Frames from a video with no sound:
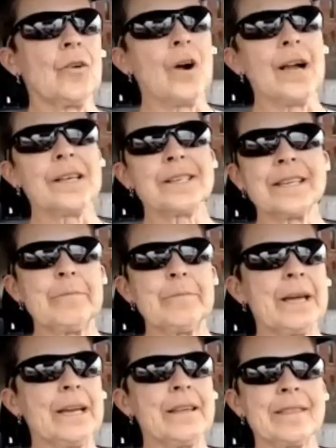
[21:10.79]
I see
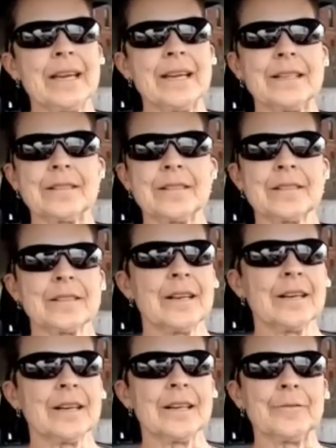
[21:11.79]
many things.
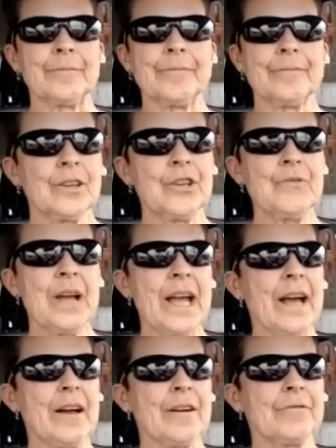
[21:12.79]
You
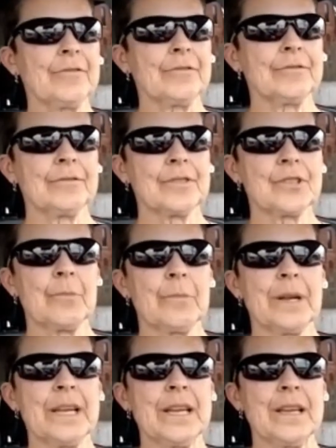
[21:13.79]
have so
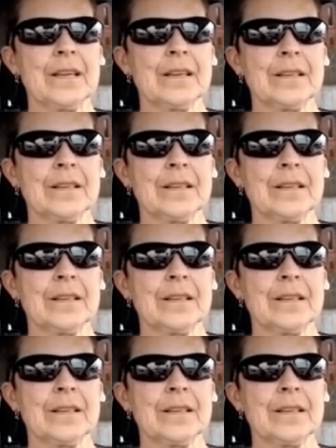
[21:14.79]
many